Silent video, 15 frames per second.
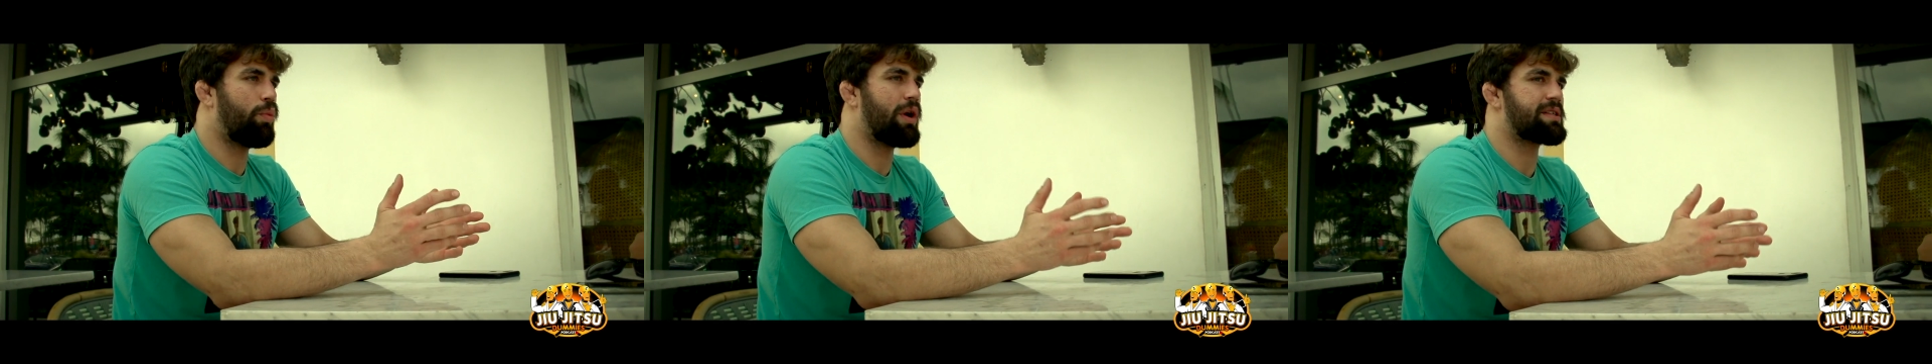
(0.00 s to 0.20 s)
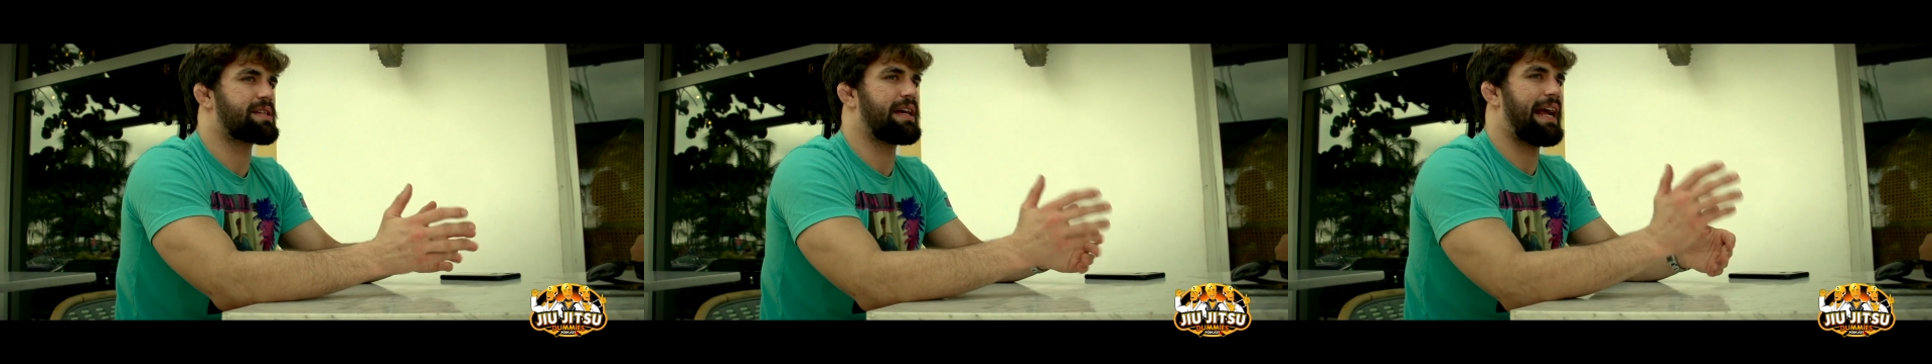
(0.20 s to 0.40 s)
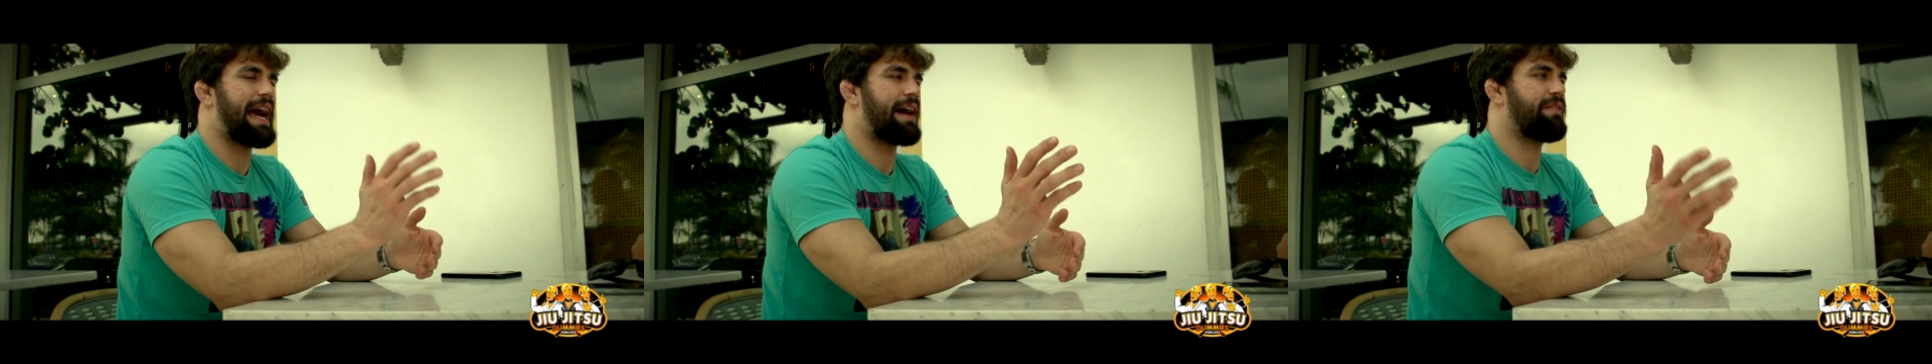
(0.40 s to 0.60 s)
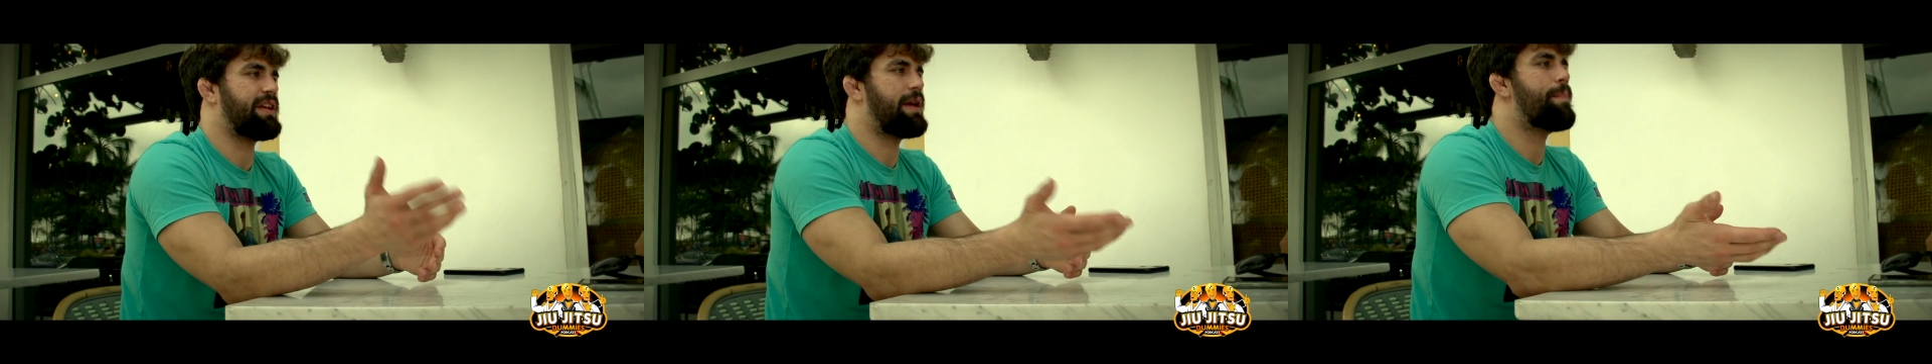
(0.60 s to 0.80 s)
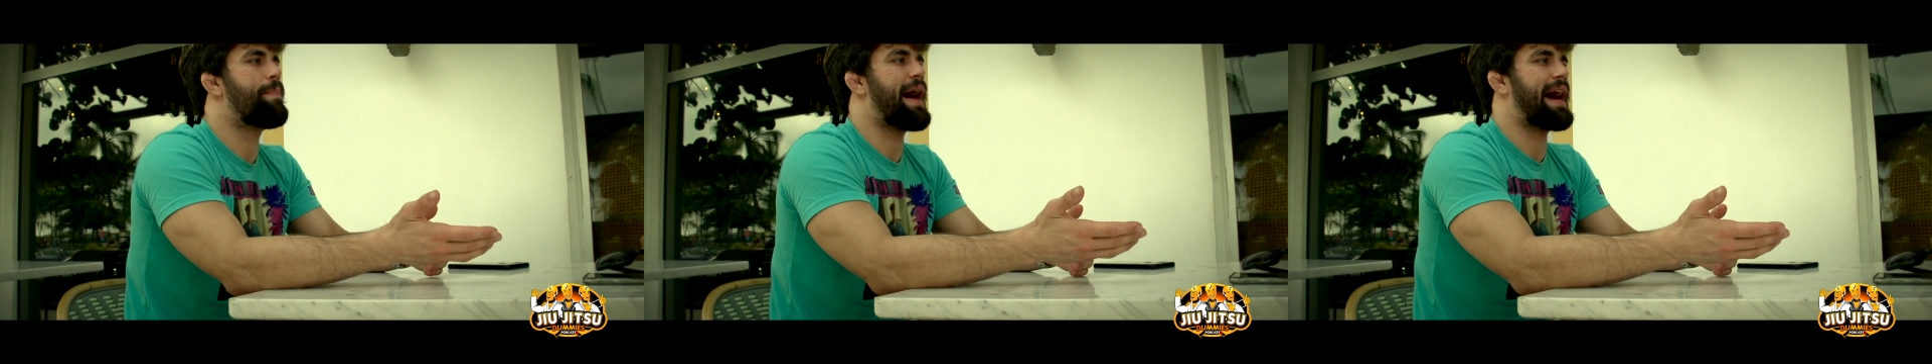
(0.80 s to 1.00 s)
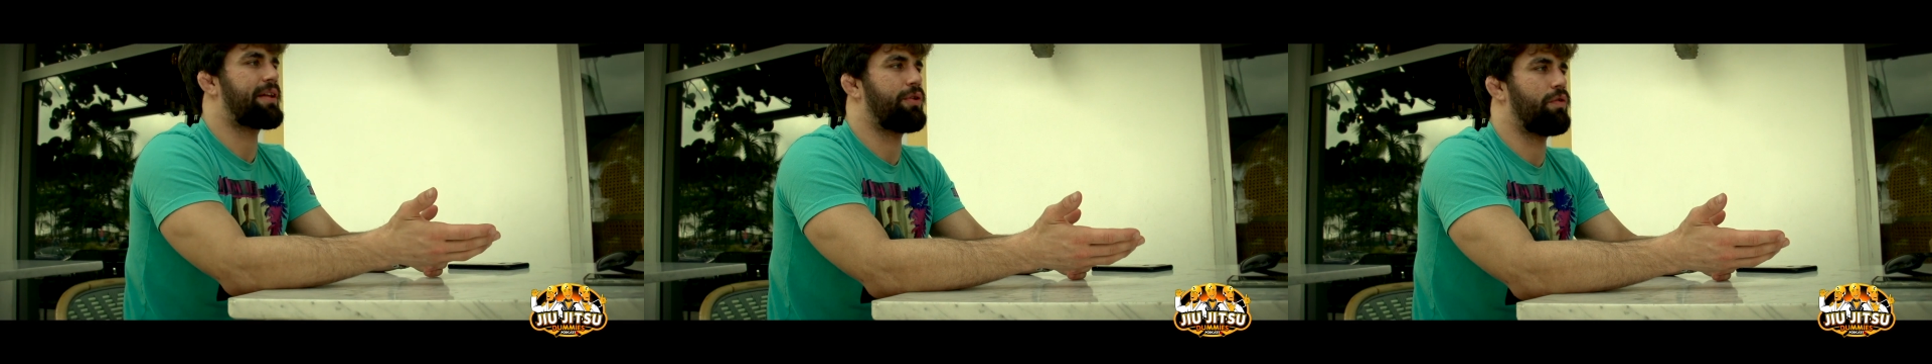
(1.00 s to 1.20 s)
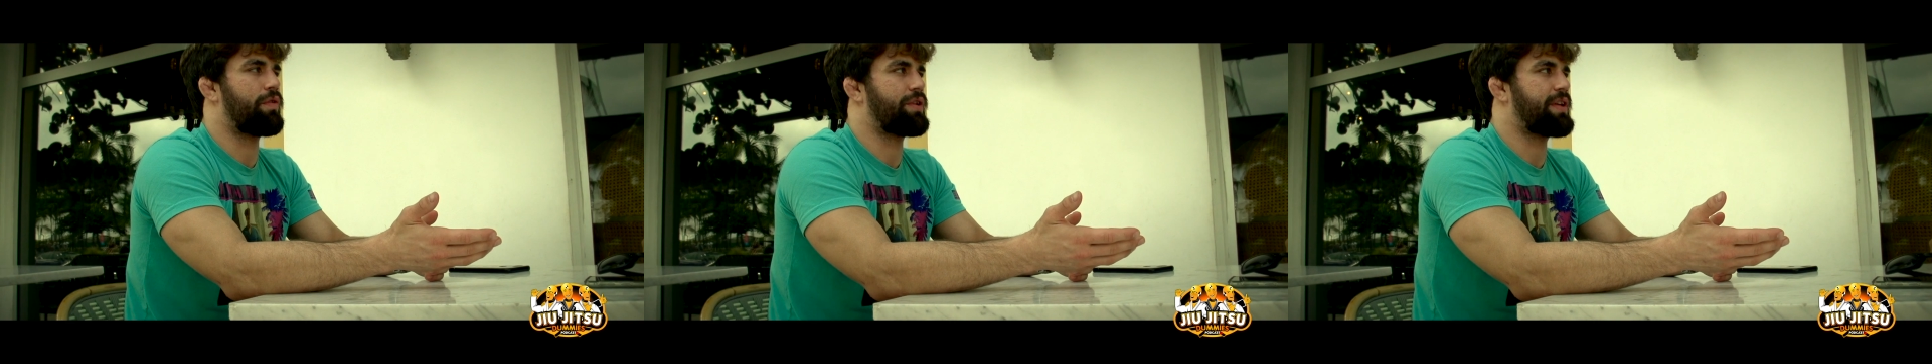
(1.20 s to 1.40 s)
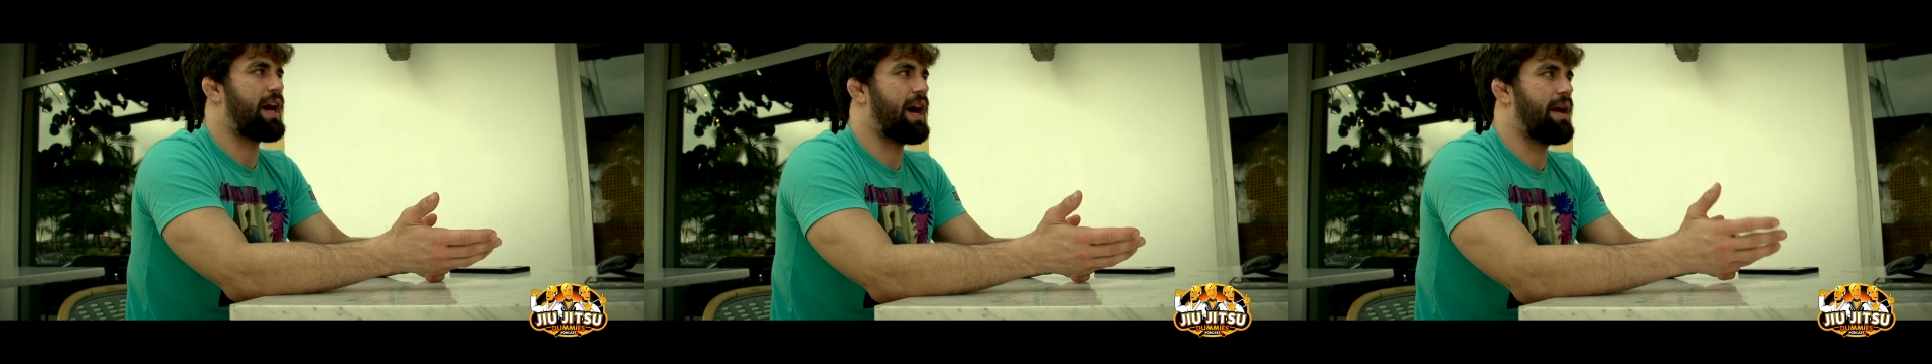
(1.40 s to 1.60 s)
what's going to have an impact
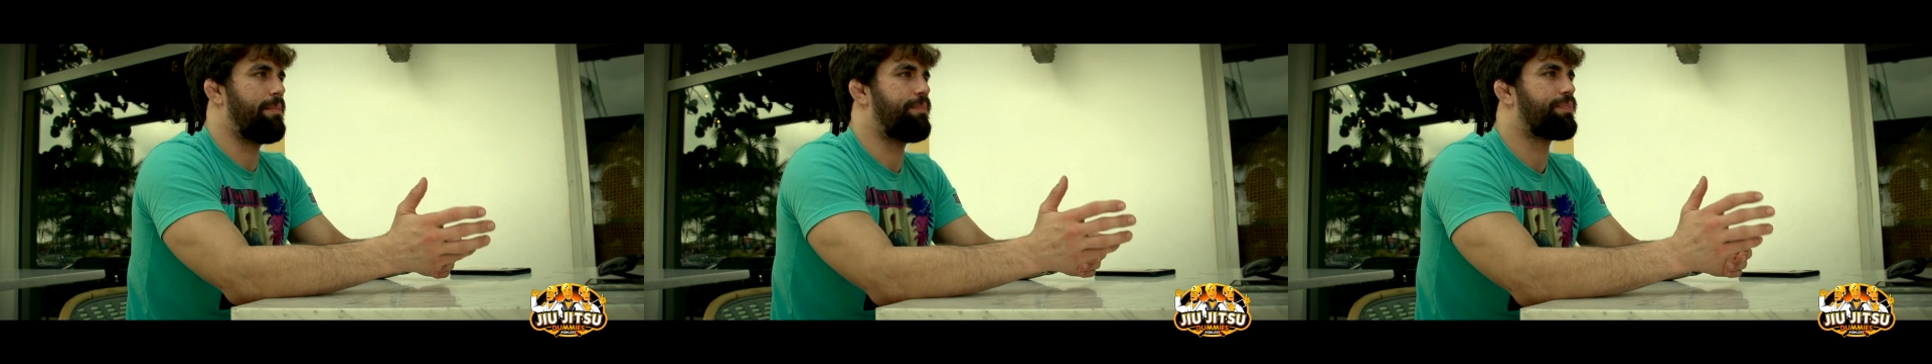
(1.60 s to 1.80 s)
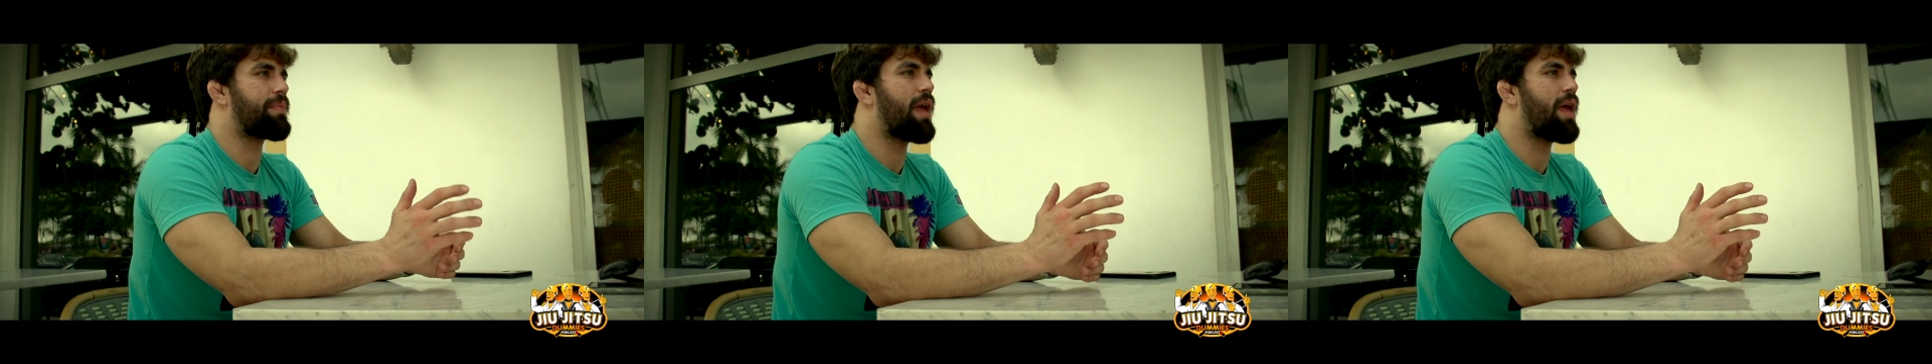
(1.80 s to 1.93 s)
over time,